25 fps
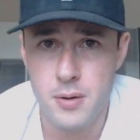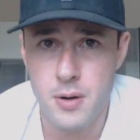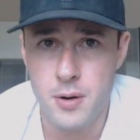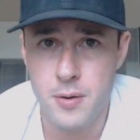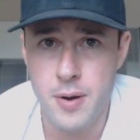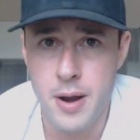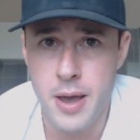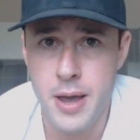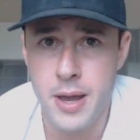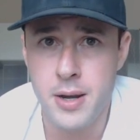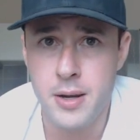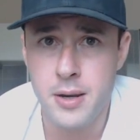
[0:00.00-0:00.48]

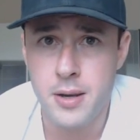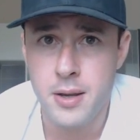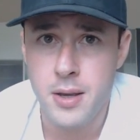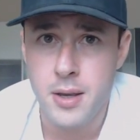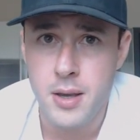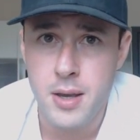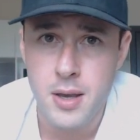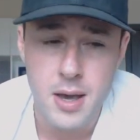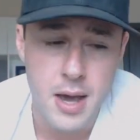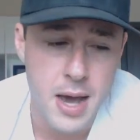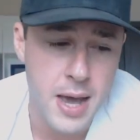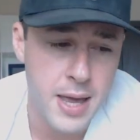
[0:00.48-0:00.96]
All right,
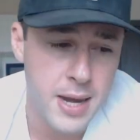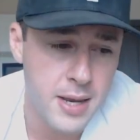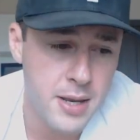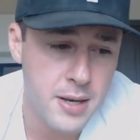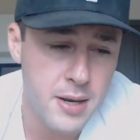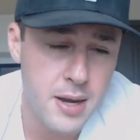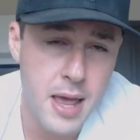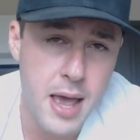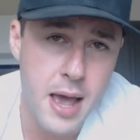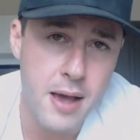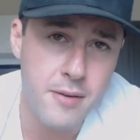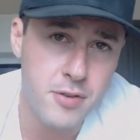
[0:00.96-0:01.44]
I
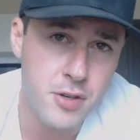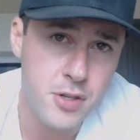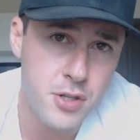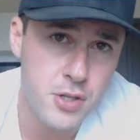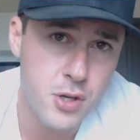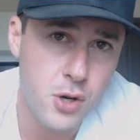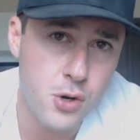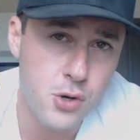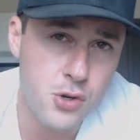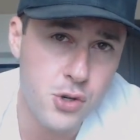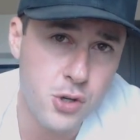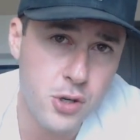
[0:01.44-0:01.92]
didn't have a
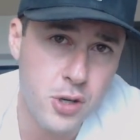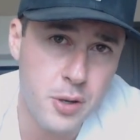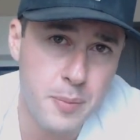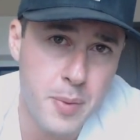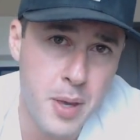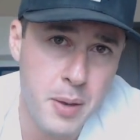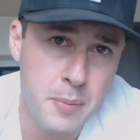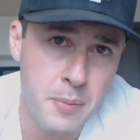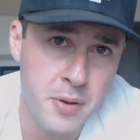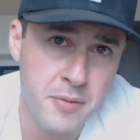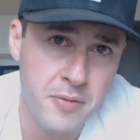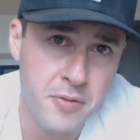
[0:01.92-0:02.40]
social
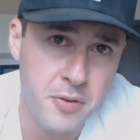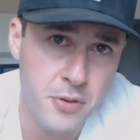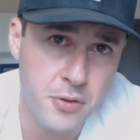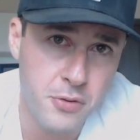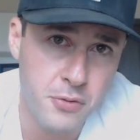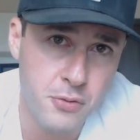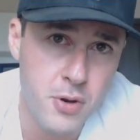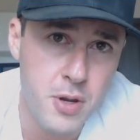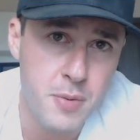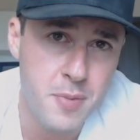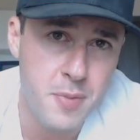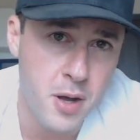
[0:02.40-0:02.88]
commitment for
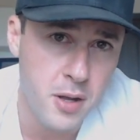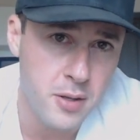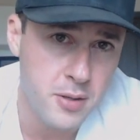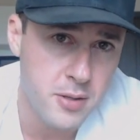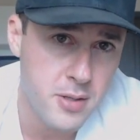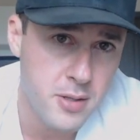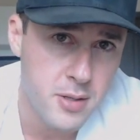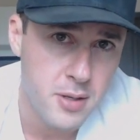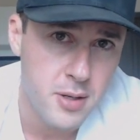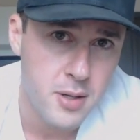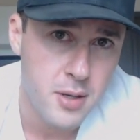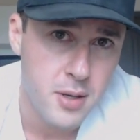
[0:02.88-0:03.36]
3
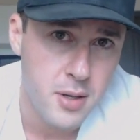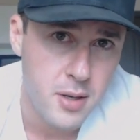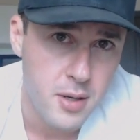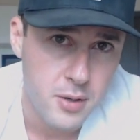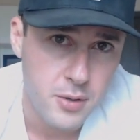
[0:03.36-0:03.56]
months.